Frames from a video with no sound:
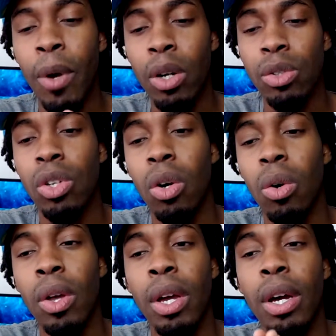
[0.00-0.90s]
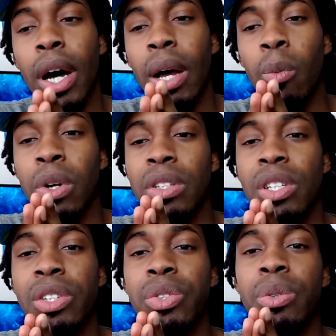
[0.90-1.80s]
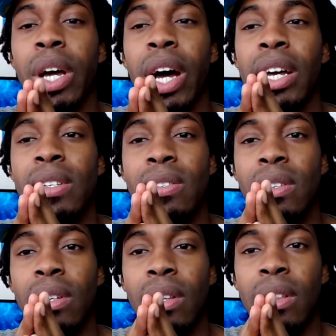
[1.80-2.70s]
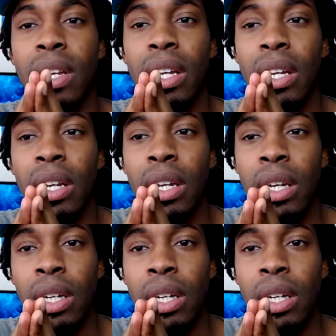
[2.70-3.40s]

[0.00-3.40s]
Also, I want to teach you guys the